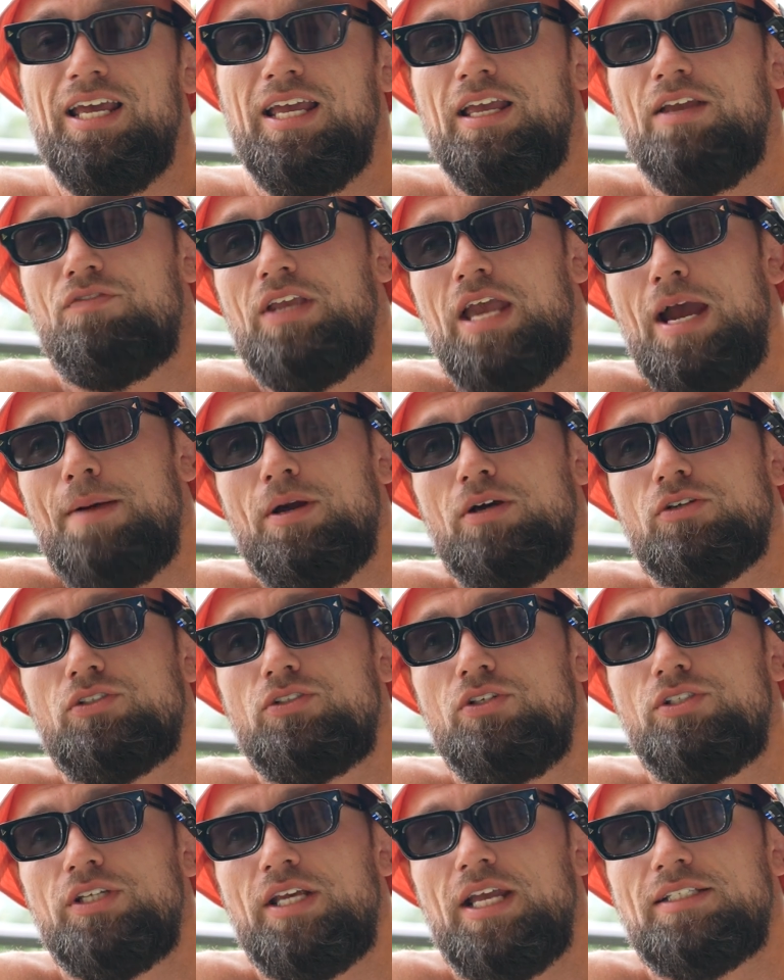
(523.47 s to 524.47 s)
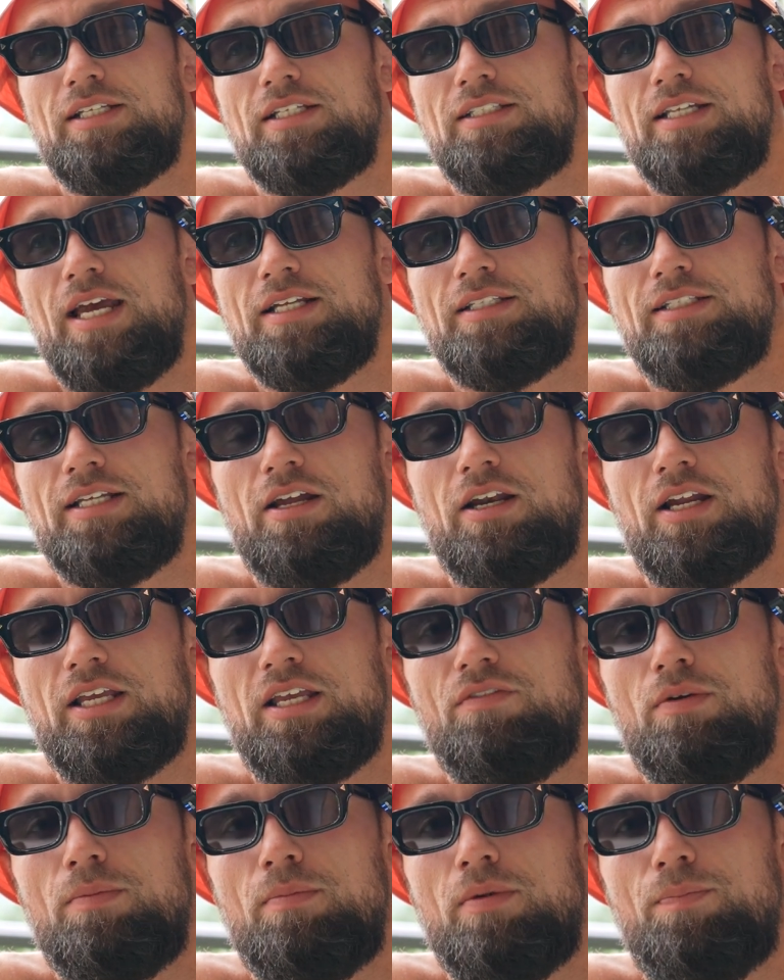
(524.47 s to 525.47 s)
If Gabriel Souza gets a takedown, I
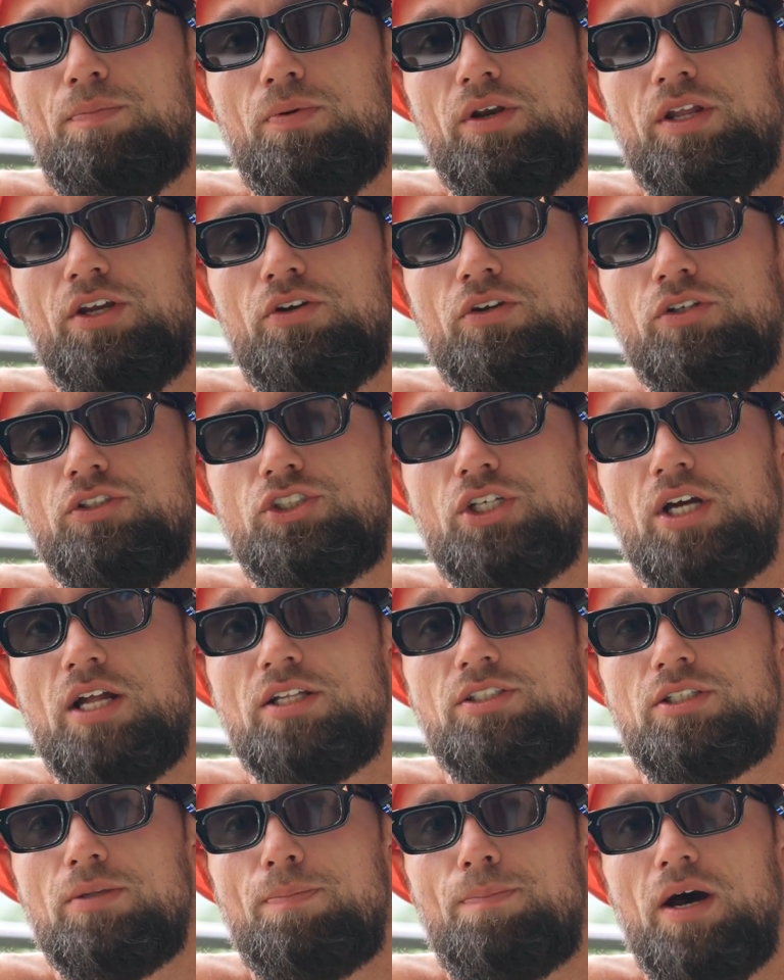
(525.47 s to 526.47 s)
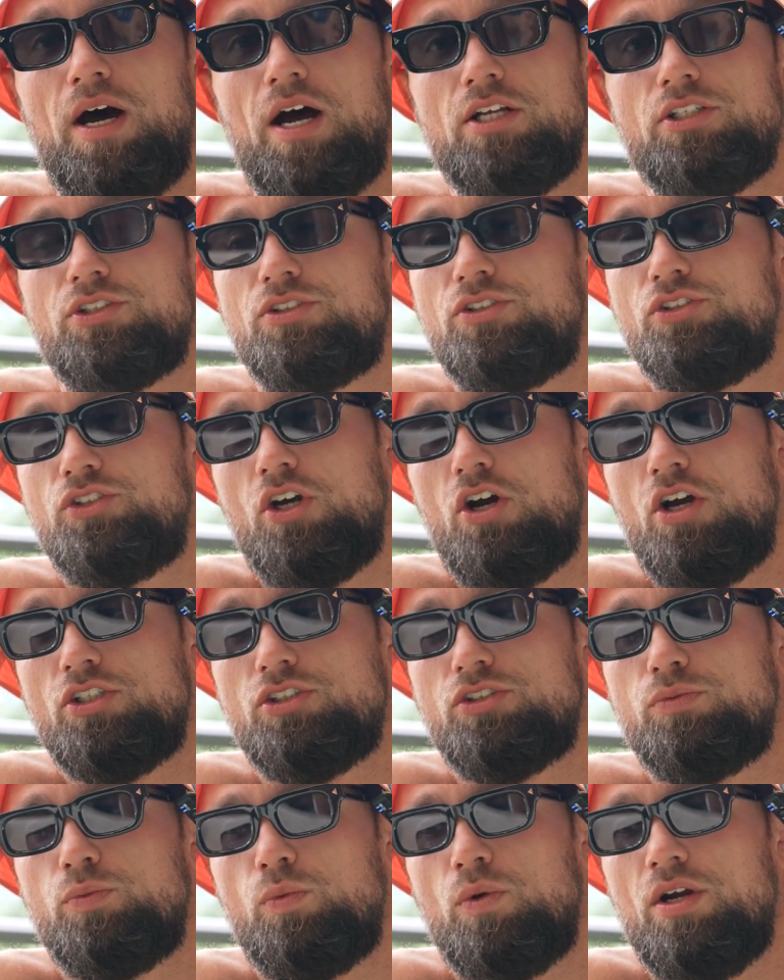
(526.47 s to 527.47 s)
give him a pretty good chance to pass
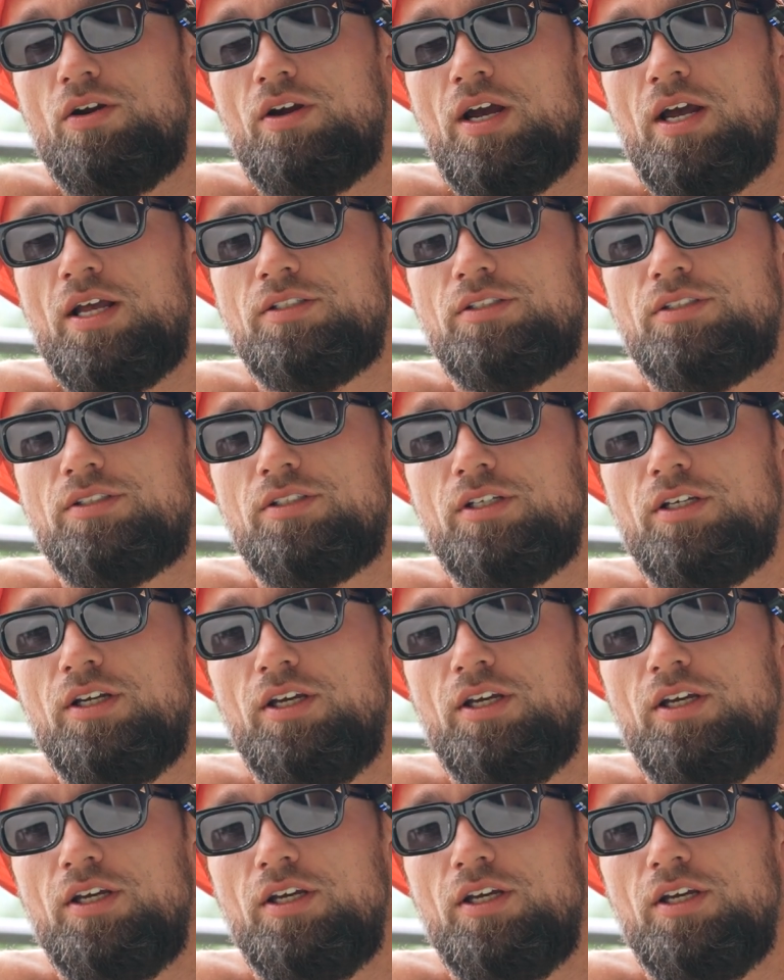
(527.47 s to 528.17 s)
Josh. Whereas